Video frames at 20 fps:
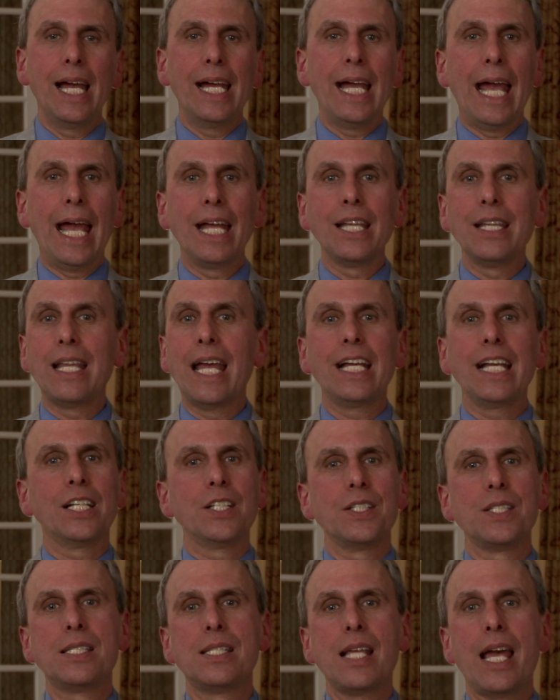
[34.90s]
and they
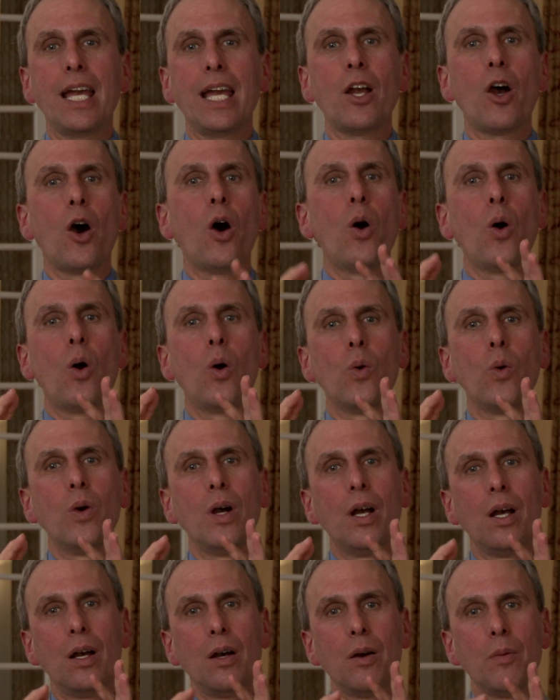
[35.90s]
could say, oh,
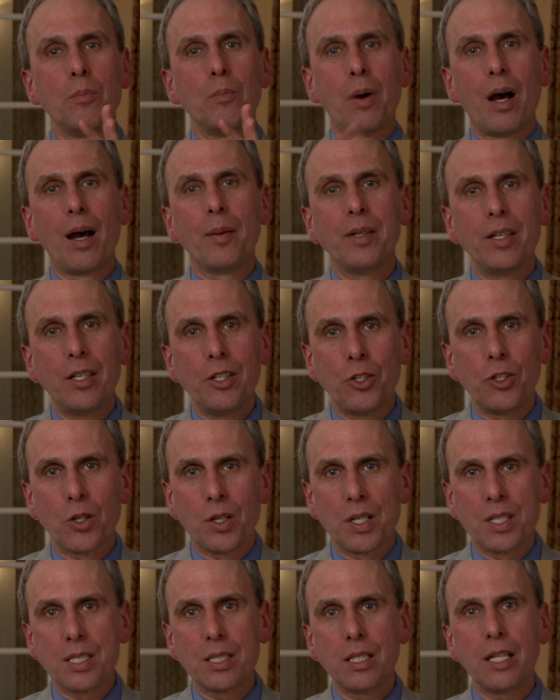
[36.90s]
Bobby, you're
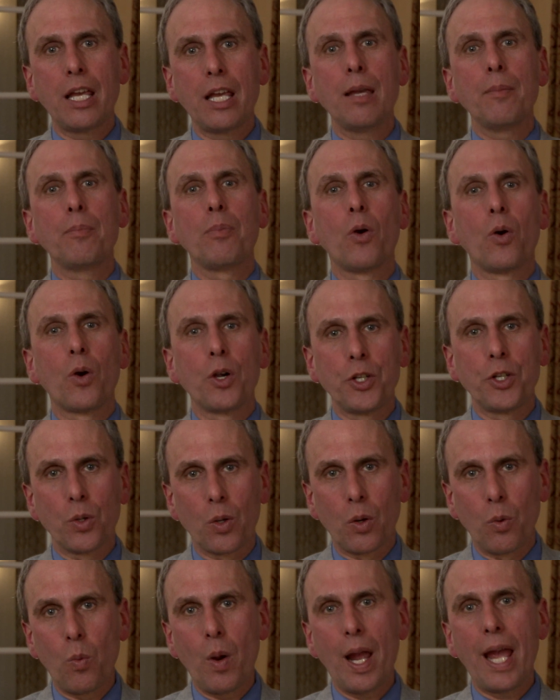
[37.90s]
asleep, or you're
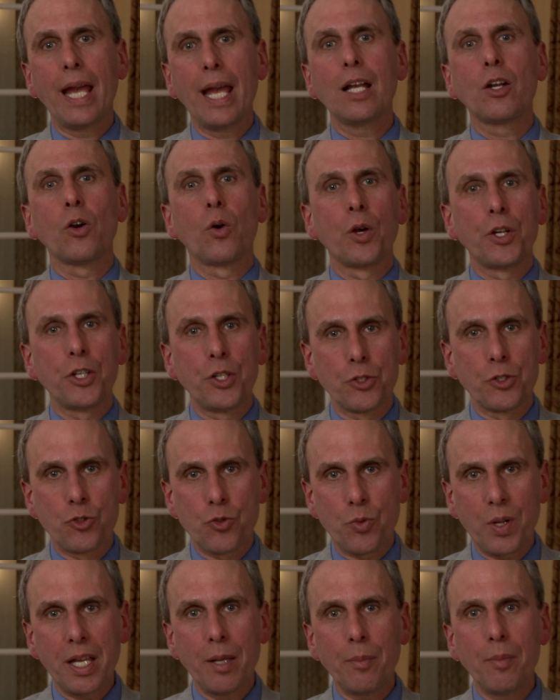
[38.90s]
awake, or you're
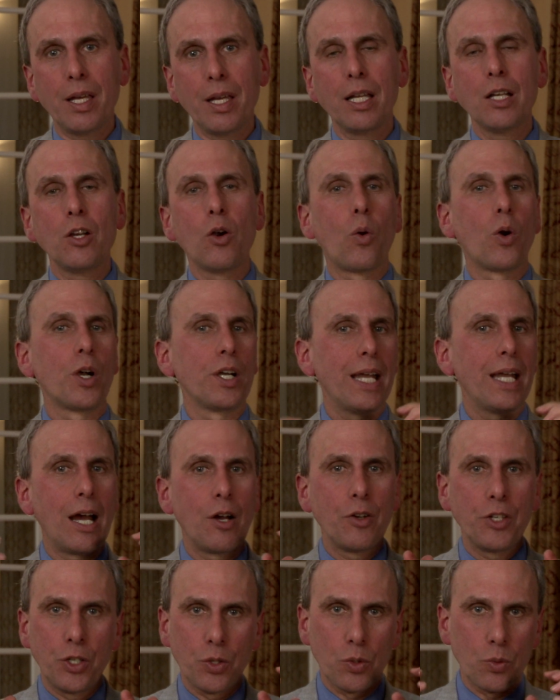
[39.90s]
dreaming, or
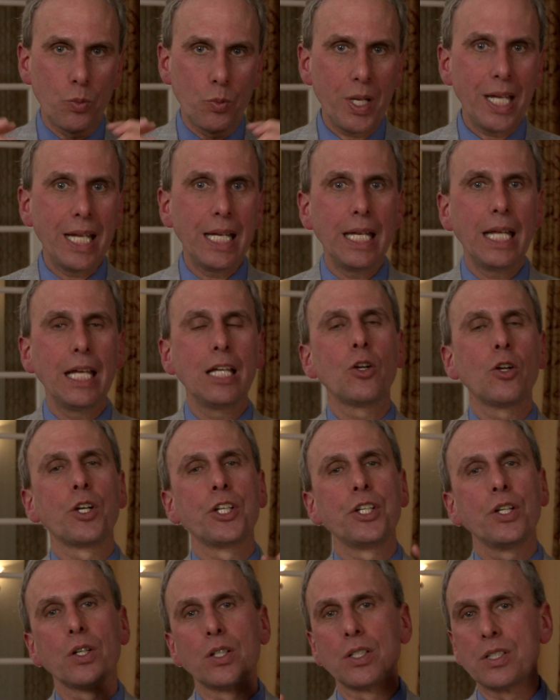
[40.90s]
now you're reading, or
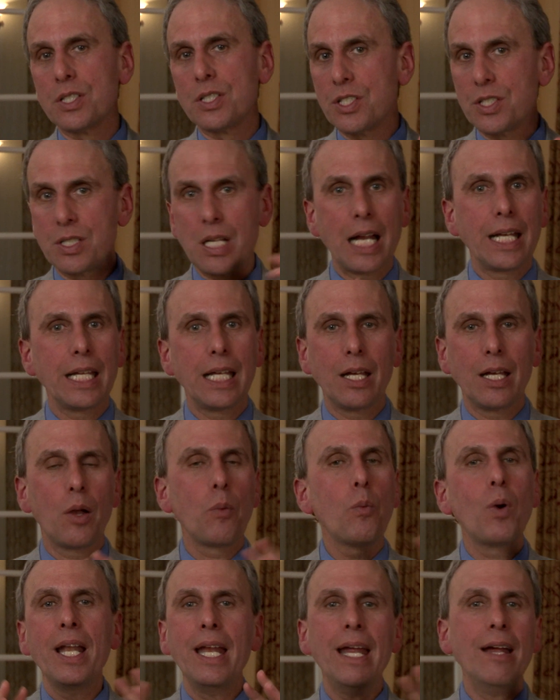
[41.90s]
you're studying,
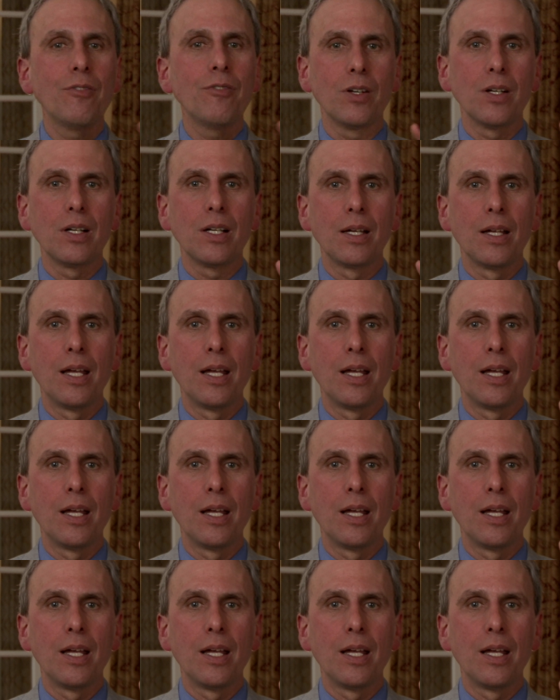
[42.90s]
whatever.